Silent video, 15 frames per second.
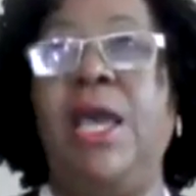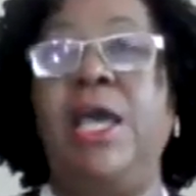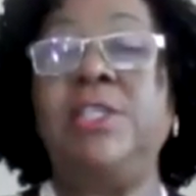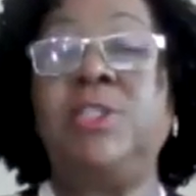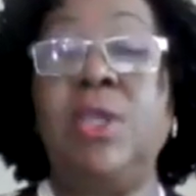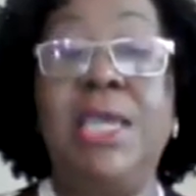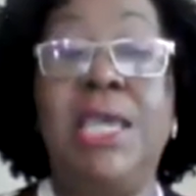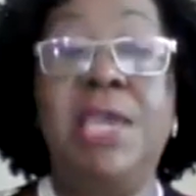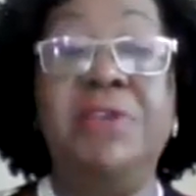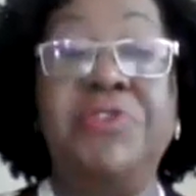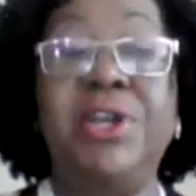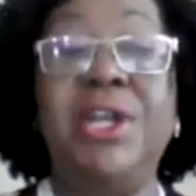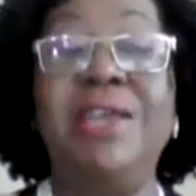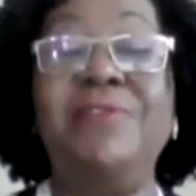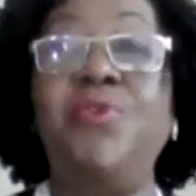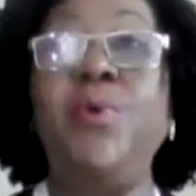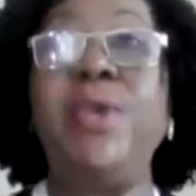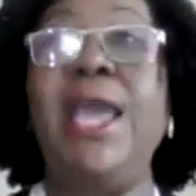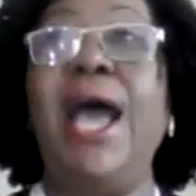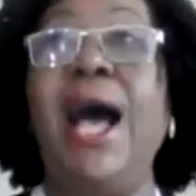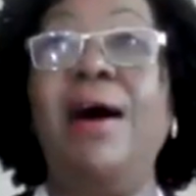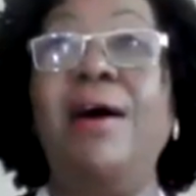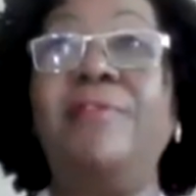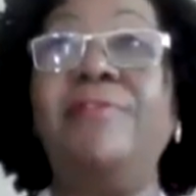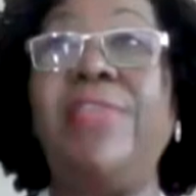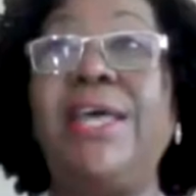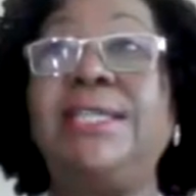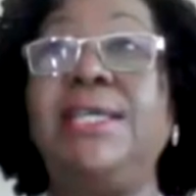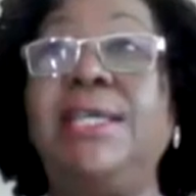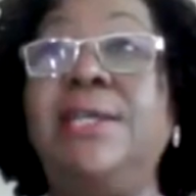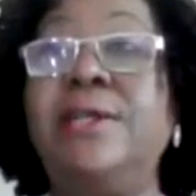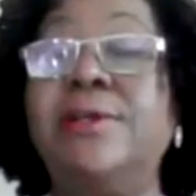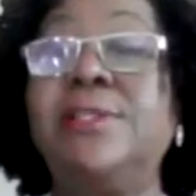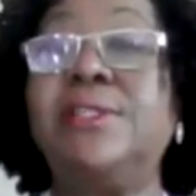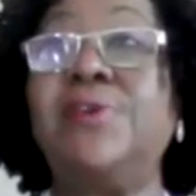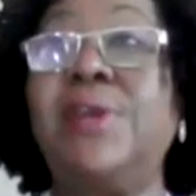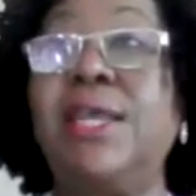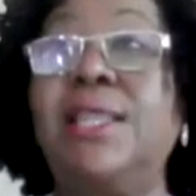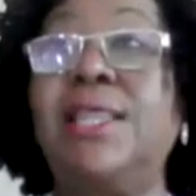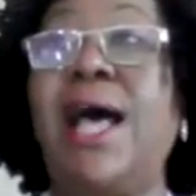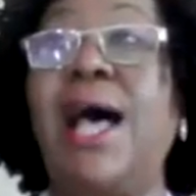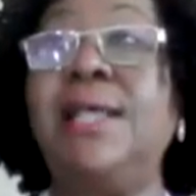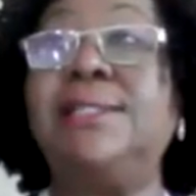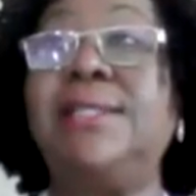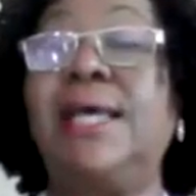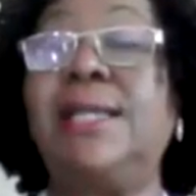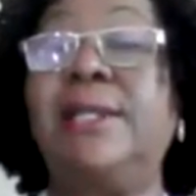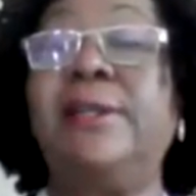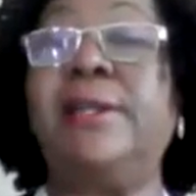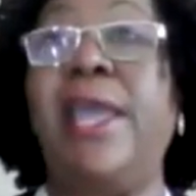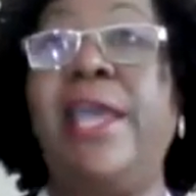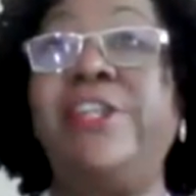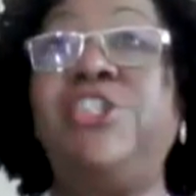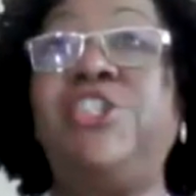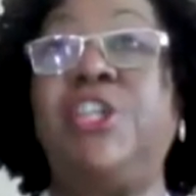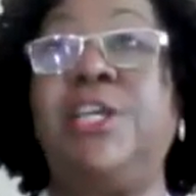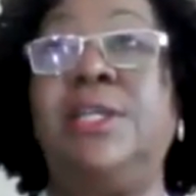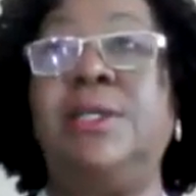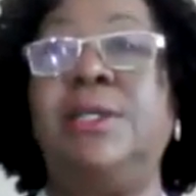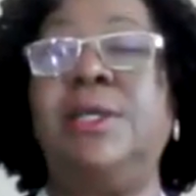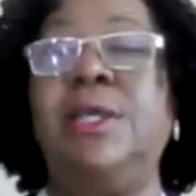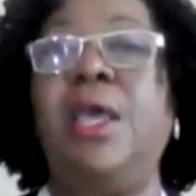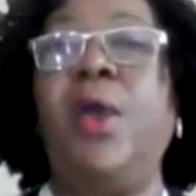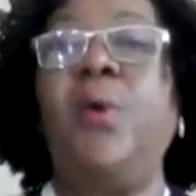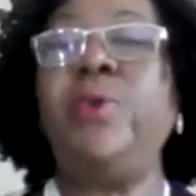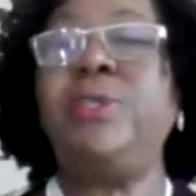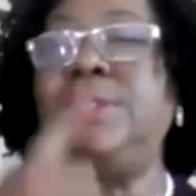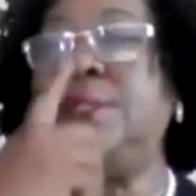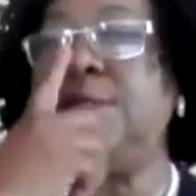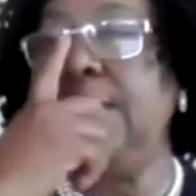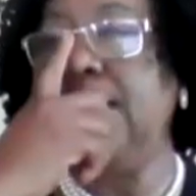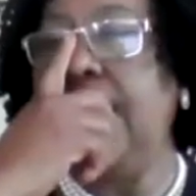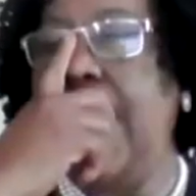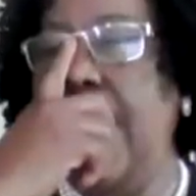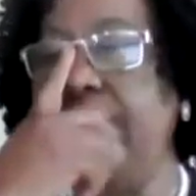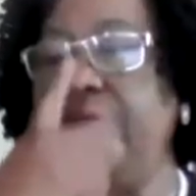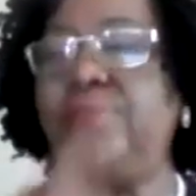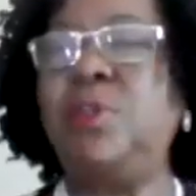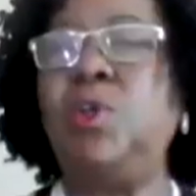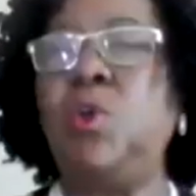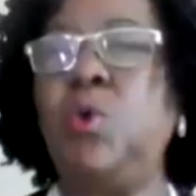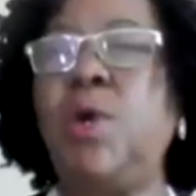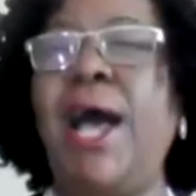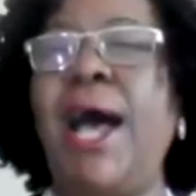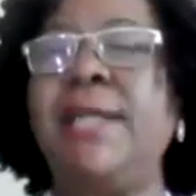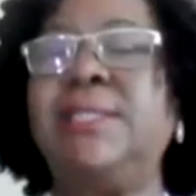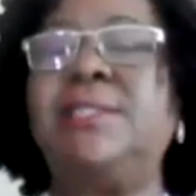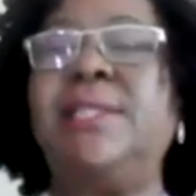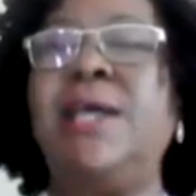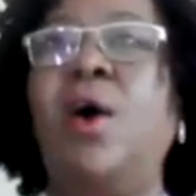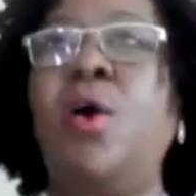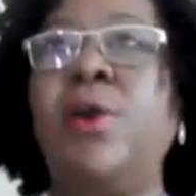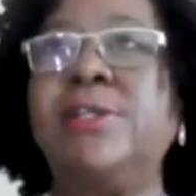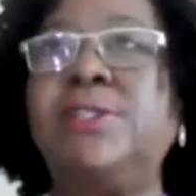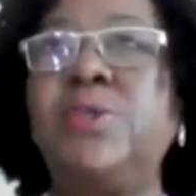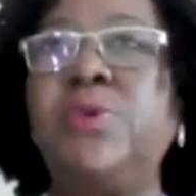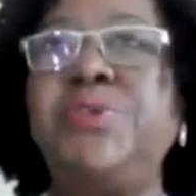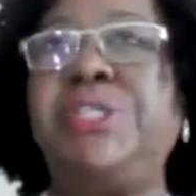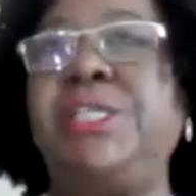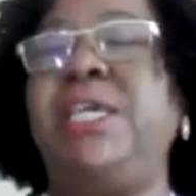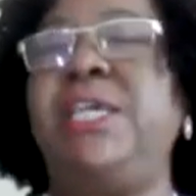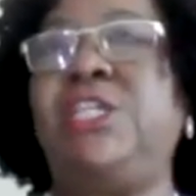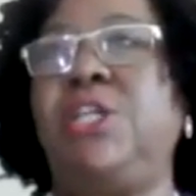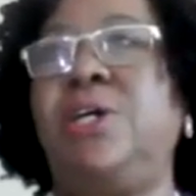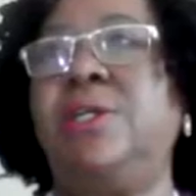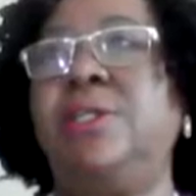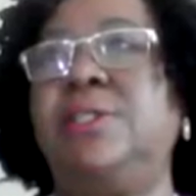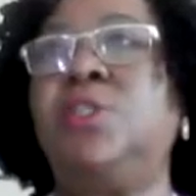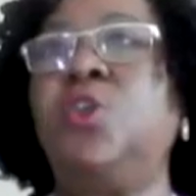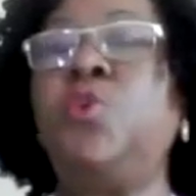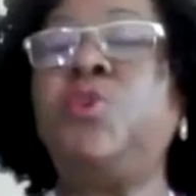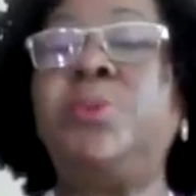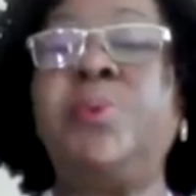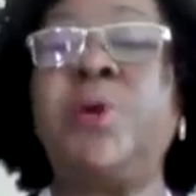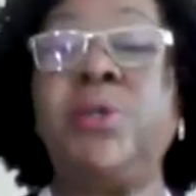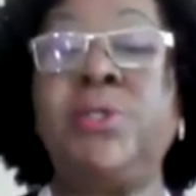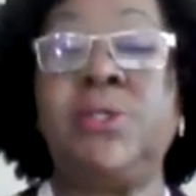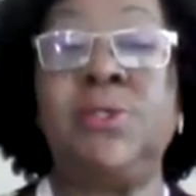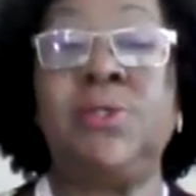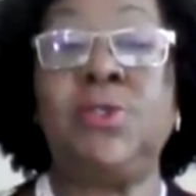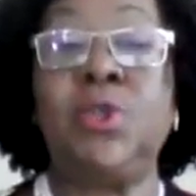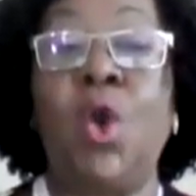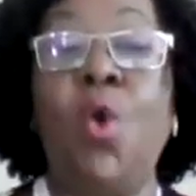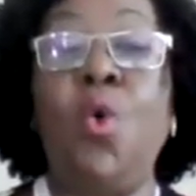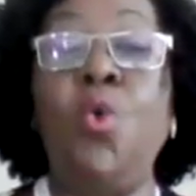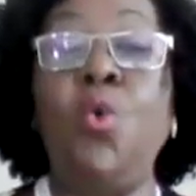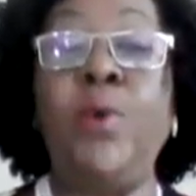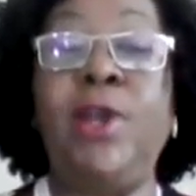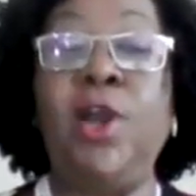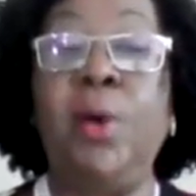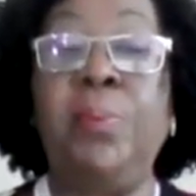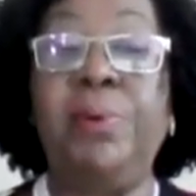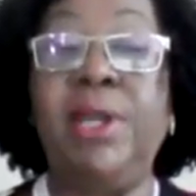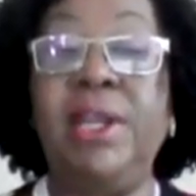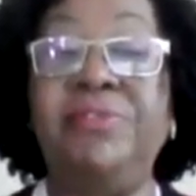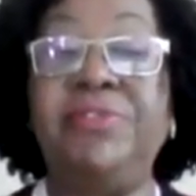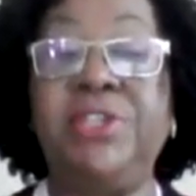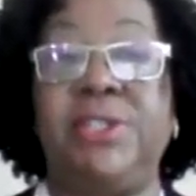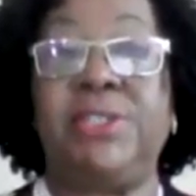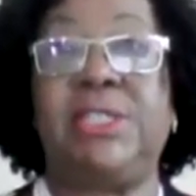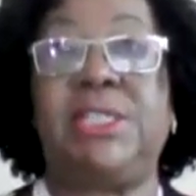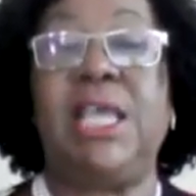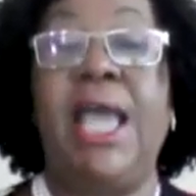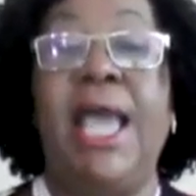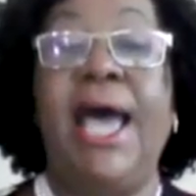So even if we have that inner strength as that little engine, we still have to look at our associations, those persons who will uplift us.